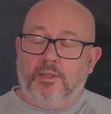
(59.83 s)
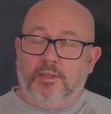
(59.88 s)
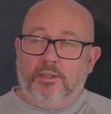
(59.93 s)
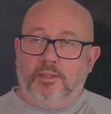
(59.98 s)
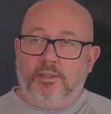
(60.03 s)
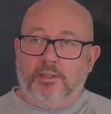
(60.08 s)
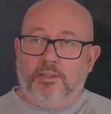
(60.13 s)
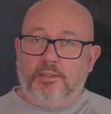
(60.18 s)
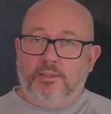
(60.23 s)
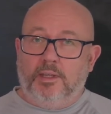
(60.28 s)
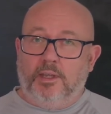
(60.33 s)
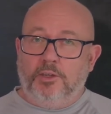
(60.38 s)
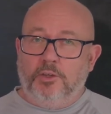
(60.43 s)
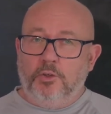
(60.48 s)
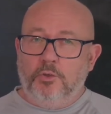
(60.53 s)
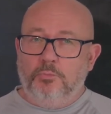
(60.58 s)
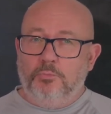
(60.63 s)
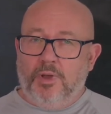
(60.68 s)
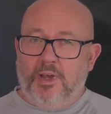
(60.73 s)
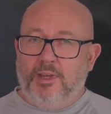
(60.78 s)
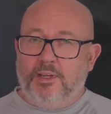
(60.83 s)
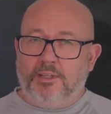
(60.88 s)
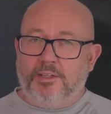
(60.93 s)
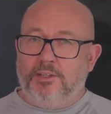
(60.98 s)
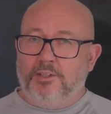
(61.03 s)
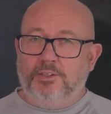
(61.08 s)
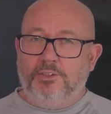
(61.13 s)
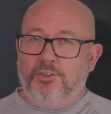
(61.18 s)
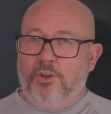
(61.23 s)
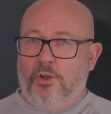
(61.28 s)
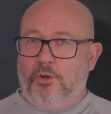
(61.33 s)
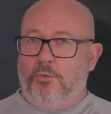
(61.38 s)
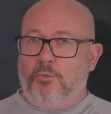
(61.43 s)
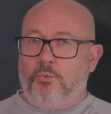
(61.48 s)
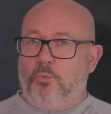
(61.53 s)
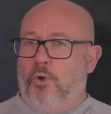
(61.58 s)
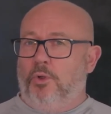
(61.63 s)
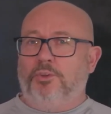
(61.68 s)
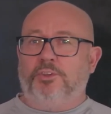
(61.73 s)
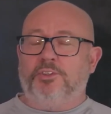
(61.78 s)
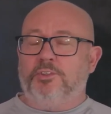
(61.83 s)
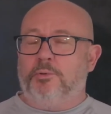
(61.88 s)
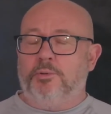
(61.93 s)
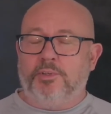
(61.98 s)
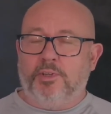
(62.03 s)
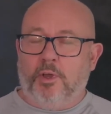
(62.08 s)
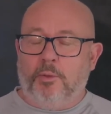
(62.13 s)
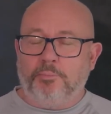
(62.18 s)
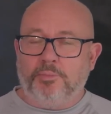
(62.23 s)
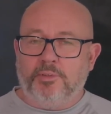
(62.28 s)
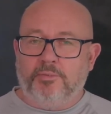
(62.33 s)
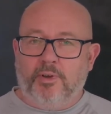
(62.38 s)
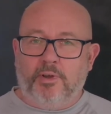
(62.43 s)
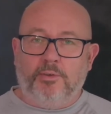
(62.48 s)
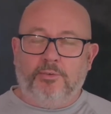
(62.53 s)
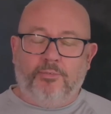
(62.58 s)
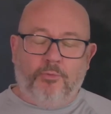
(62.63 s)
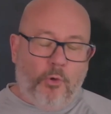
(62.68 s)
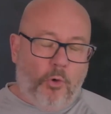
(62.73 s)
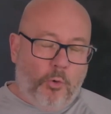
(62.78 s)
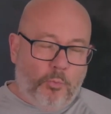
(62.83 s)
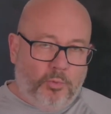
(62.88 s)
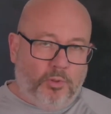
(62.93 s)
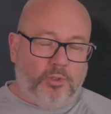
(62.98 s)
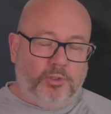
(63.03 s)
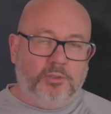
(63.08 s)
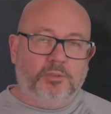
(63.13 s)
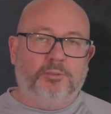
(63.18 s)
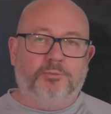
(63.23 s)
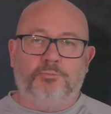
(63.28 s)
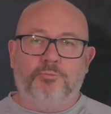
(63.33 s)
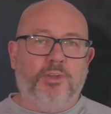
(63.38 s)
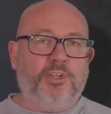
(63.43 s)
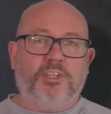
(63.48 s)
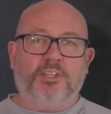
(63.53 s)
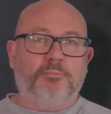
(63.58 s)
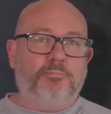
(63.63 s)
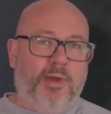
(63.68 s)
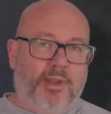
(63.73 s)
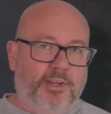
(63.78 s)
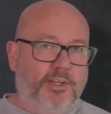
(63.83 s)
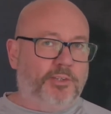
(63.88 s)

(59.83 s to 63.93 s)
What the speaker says: Now, you might not want to adopt a very formal risk management